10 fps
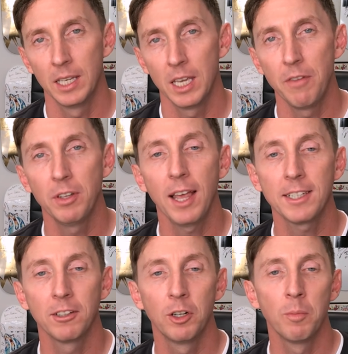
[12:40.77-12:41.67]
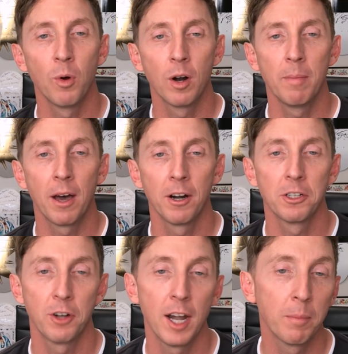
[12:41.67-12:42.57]
If you'd like to learn more about our
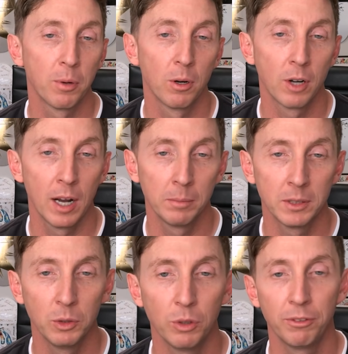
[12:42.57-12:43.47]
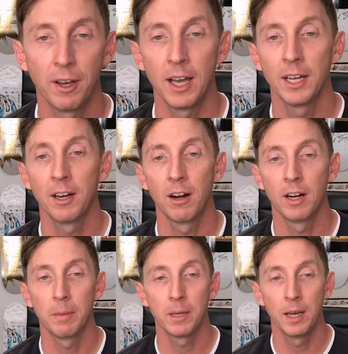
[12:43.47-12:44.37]
training programs, you will find our
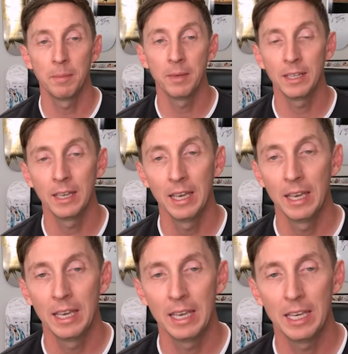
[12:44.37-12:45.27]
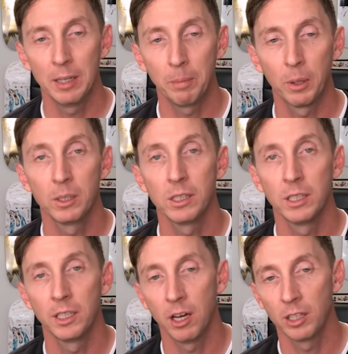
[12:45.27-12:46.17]
upcoming in-person
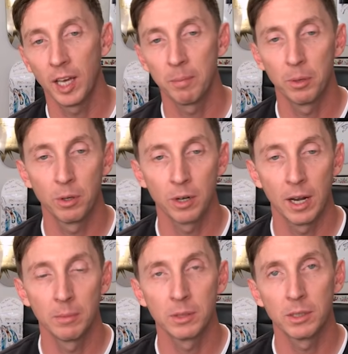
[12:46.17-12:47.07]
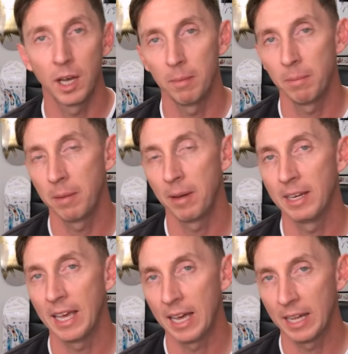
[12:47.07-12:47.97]
and online programs taught by my
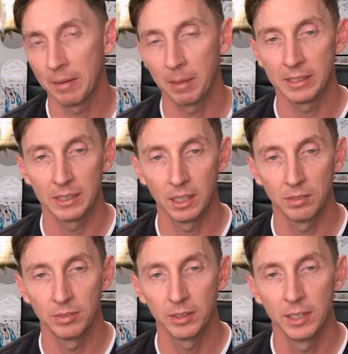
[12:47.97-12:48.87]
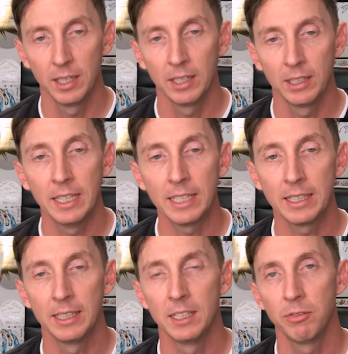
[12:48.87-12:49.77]
dad and myself linked
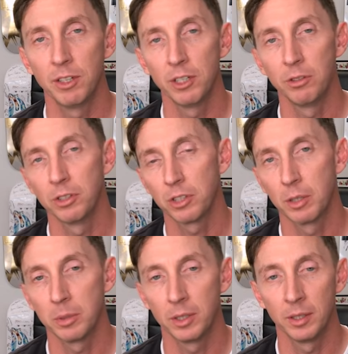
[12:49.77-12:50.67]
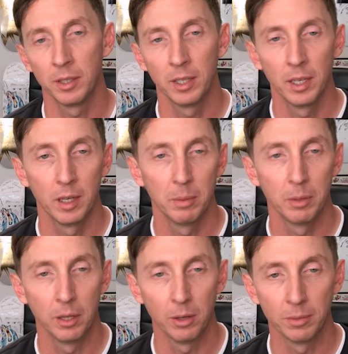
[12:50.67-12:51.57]
in this video description
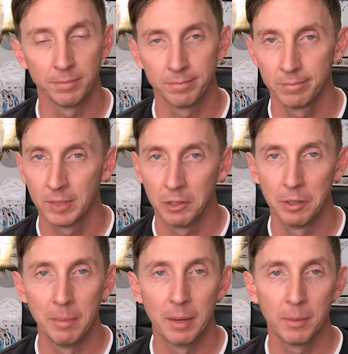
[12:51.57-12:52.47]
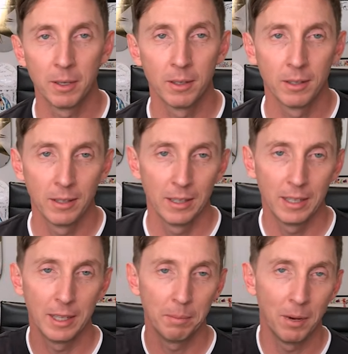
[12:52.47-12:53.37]
below. Remember,
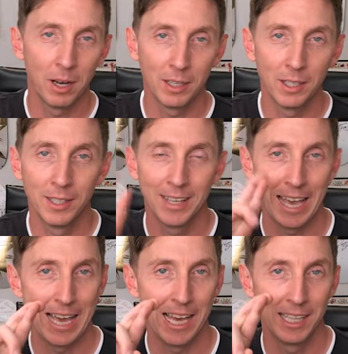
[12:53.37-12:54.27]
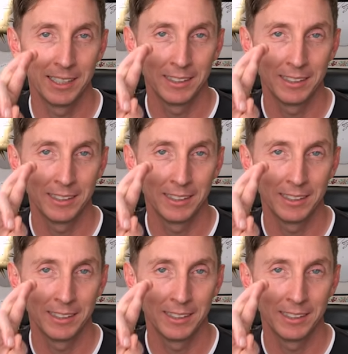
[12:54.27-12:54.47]
get bonded and